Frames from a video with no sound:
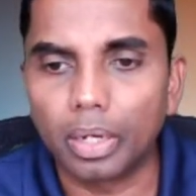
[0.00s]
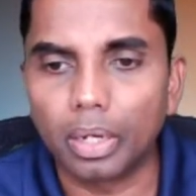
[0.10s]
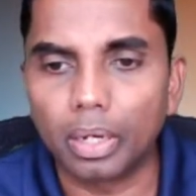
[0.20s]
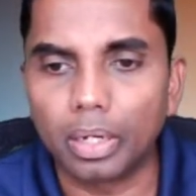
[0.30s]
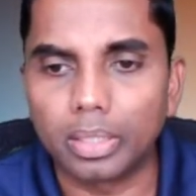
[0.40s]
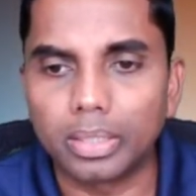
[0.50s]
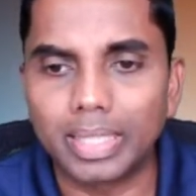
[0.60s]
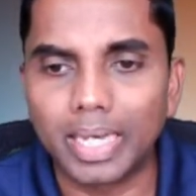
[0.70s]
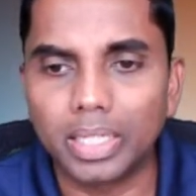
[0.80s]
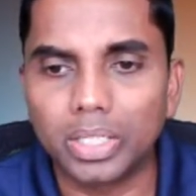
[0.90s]

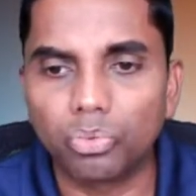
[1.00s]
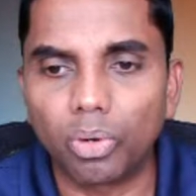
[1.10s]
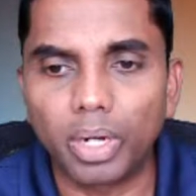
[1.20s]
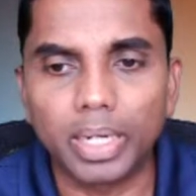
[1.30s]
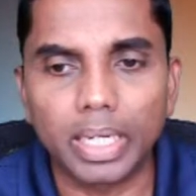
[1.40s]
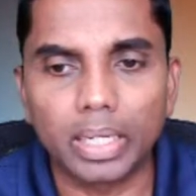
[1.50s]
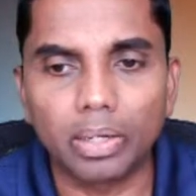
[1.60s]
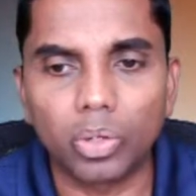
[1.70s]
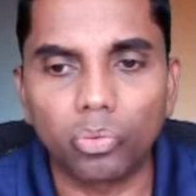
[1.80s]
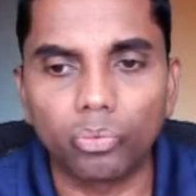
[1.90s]
That is why
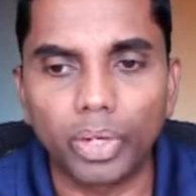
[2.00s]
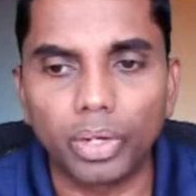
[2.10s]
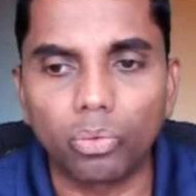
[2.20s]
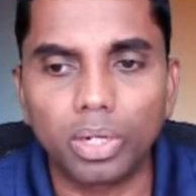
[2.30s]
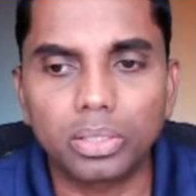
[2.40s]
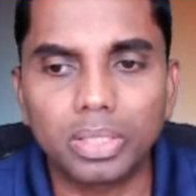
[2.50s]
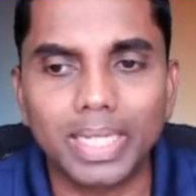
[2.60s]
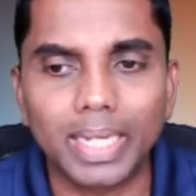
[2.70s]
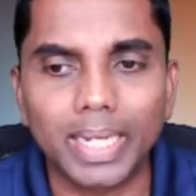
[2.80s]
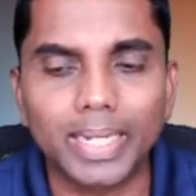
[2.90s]
we want to
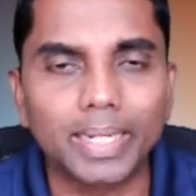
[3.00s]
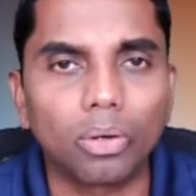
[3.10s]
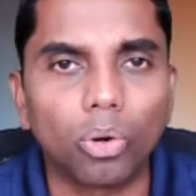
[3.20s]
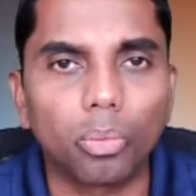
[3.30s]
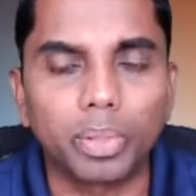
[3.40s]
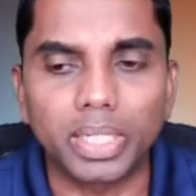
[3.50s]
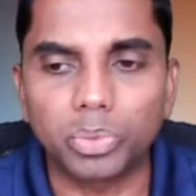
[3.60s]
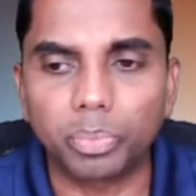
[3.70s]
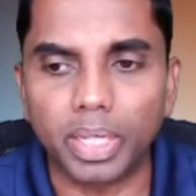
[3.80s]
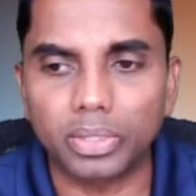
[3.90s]
create an open
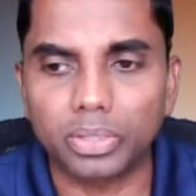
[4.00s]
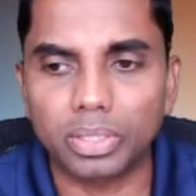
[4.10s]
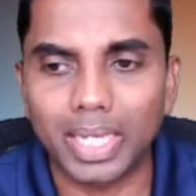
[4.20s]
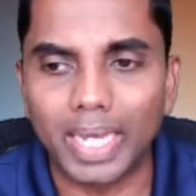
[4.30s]
space